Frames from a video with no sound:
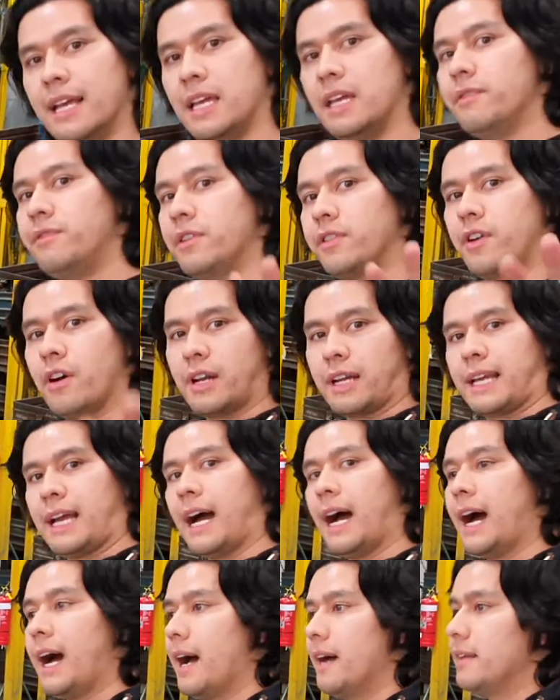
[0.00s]
If you've got a
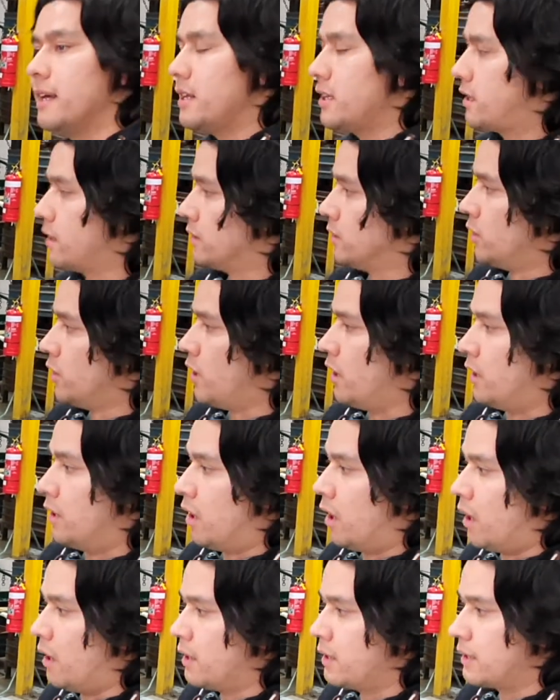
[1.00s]
car that you can learn
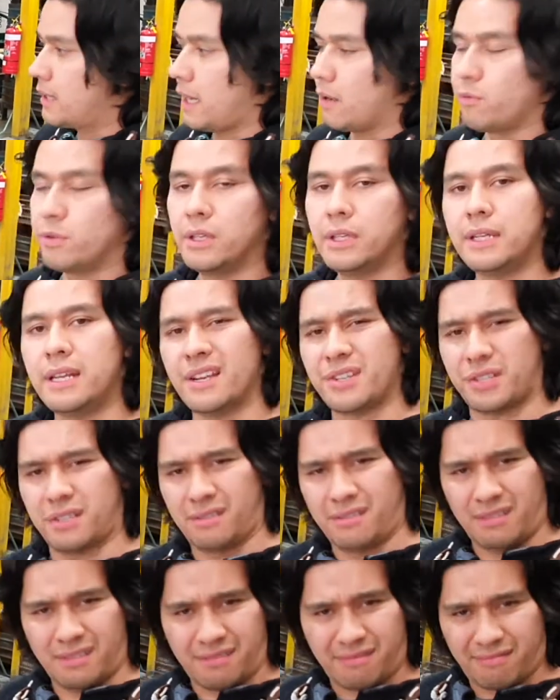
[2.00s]
on, that really
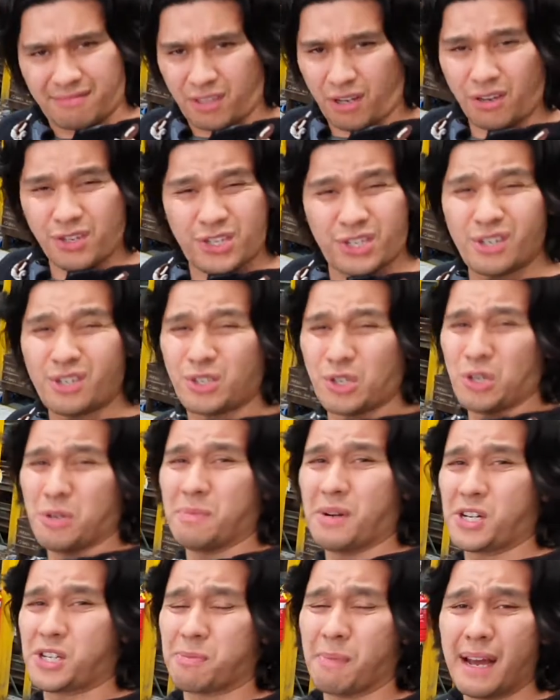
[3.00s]
doesn't cost you too
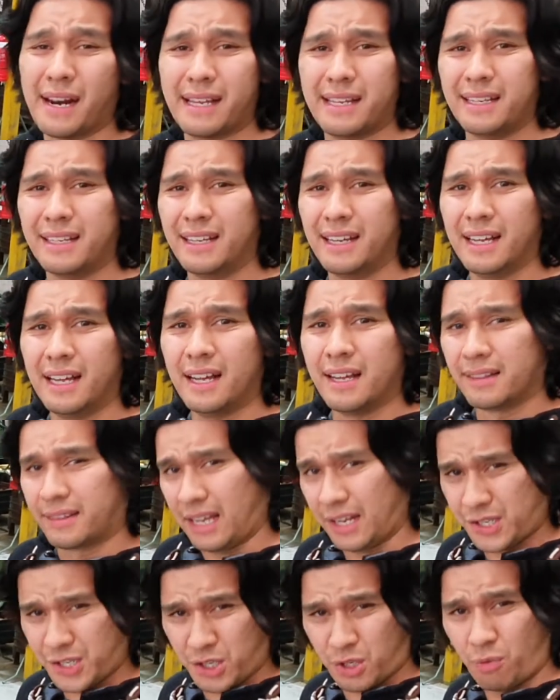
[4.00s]
much money,
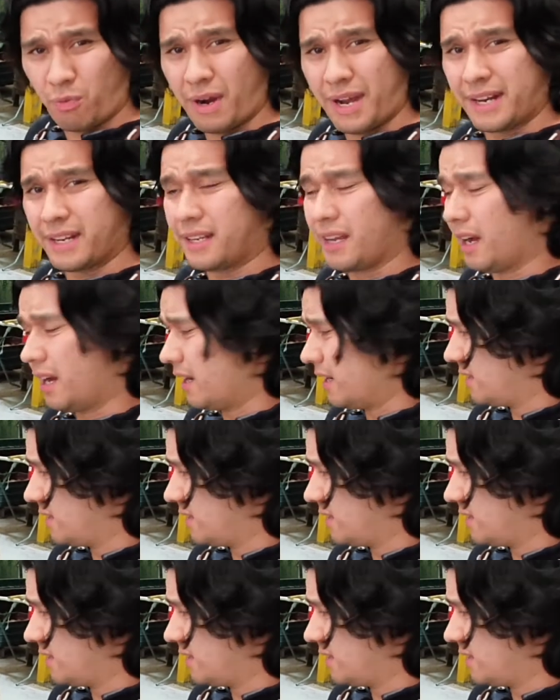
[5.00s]
that's the way to go.